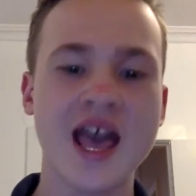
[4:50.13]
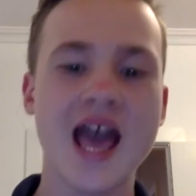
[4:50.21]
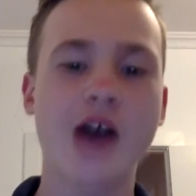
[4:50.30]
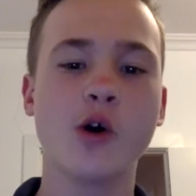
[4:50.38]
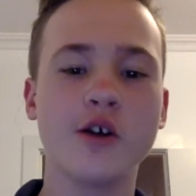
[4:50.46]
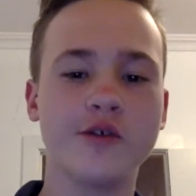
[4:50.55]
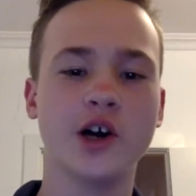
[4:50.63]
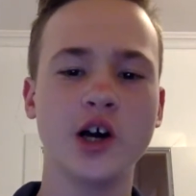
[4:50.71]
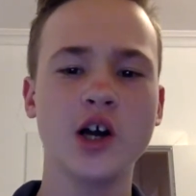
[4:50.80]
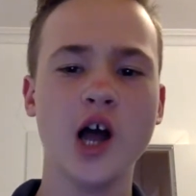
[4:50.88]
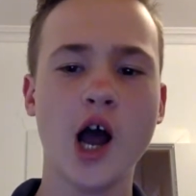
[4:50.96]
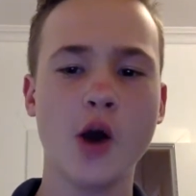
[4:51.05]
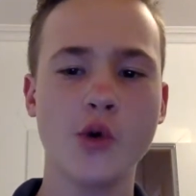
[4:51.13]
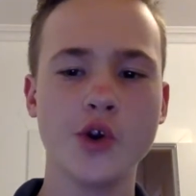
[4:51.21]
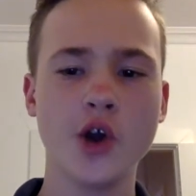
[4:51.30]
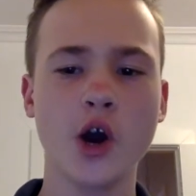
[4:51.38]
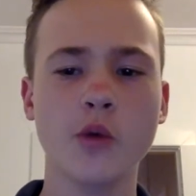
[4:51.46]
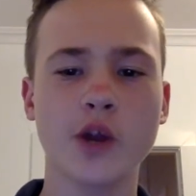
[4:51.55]
however, I would
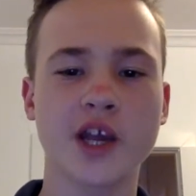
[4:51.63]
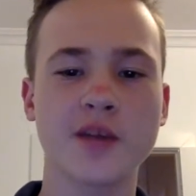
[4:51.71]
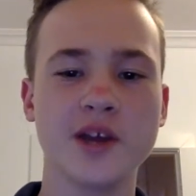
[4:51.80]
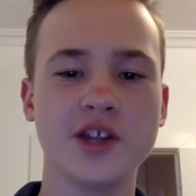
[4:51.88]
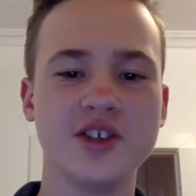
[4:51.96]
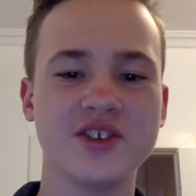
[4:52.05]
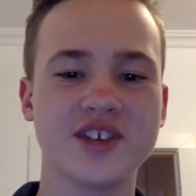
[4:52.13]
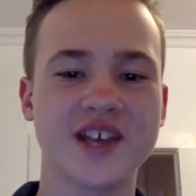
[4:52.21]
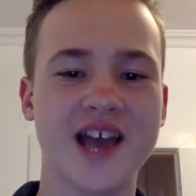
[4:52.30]
not recommend using